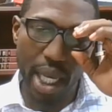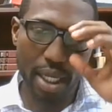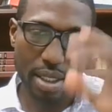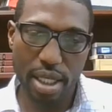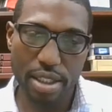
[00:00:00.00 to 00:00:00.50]

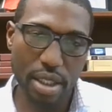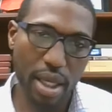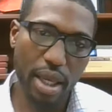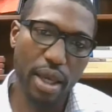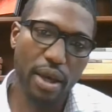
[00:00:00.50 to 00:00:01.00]
And
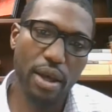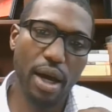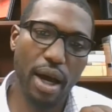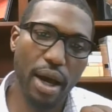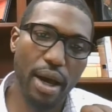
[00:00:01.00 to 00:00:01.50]
essentially,
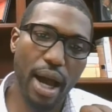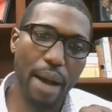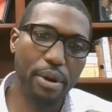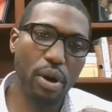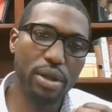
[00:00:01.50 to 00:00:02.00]

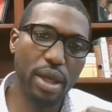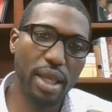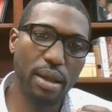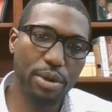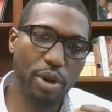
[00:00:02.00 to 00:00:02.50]
I'm going to
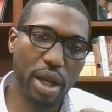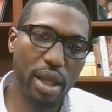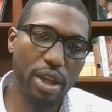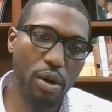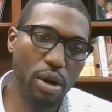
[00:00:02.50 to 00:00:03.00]
end up
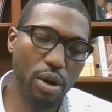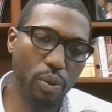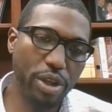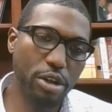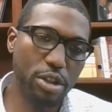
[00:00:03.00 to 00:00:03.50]
grading your
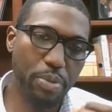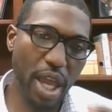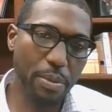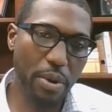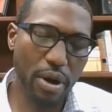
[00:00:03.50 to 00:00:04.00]
research
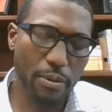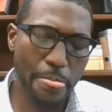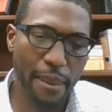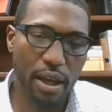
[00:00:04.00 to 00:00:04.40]
paper.